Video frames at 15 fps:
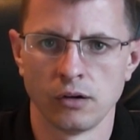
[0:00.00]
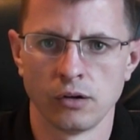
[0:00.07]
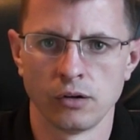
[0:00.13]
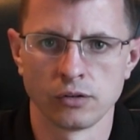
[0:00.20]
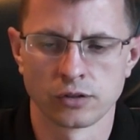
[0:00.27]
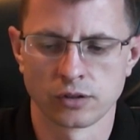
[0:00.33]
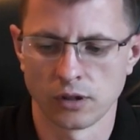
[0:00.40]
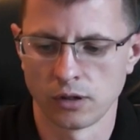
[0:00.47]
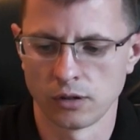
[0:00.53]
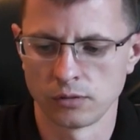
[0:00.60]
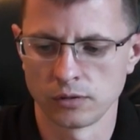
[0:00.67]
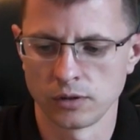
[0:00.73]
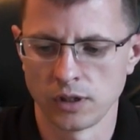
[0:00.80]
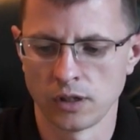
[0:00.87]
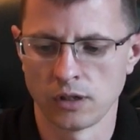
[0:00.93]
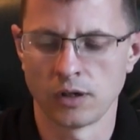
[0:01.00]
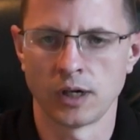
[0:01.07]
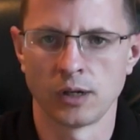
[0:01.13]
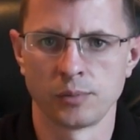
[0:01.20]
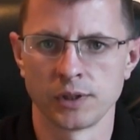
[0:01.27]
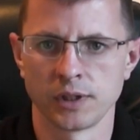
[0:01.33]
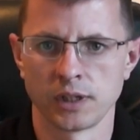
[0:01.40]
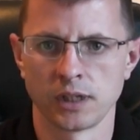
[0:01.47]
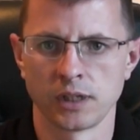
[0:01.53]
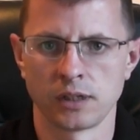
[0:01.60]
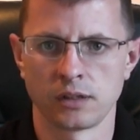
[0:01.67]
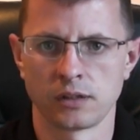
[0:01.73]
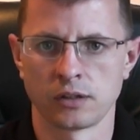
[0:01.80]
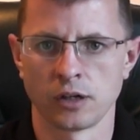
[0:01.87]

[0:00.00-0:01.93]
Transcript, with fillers: Also, you know, I'll be